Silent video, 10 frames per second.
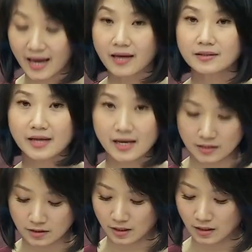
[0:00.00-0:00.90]
and
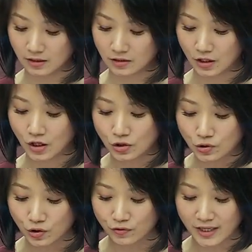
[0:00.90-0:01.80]
SSAs
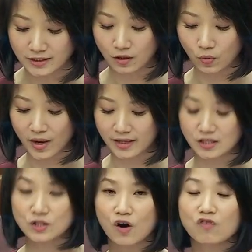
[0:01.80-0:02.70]
to create
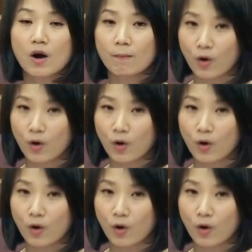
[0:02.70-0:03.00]
awareness of